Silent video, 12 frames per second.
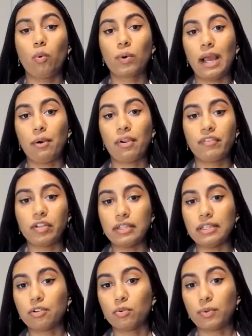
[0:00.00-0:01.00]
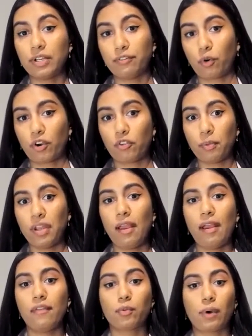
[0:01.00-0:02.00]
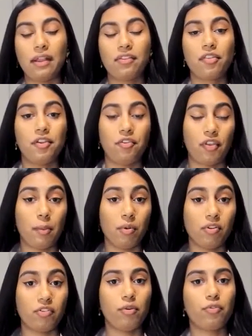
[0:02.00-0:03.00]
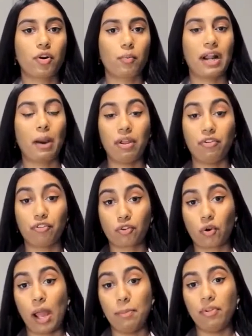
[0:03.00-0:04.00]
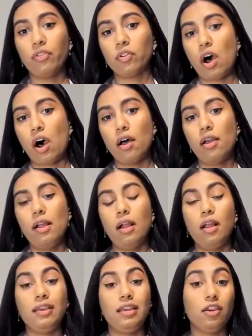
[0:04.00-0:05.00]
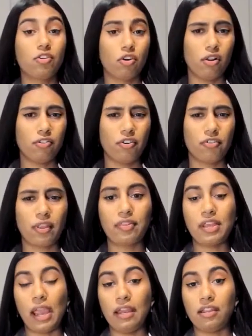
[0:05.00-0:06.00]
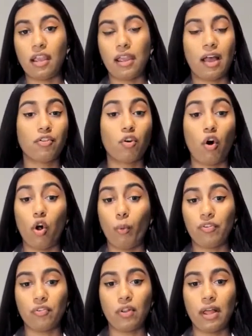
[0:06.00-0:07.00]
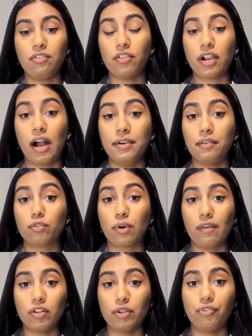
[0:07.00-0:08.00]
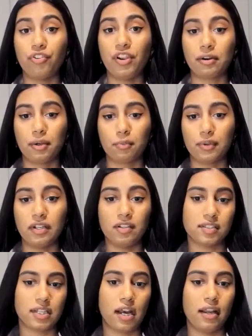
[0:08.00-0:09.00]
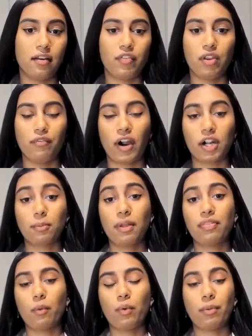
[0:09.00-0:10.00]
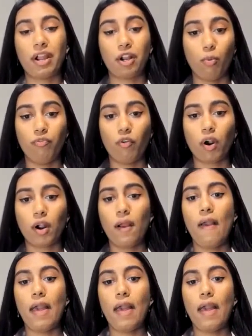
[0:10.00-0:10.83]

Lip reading: were now given legal reinforcement, and the rights of the disabled user were now inscribed in the law. He acknowledges that the ADA hasn't always led to the kind of revolutionary redesign of the environment that we might hope for,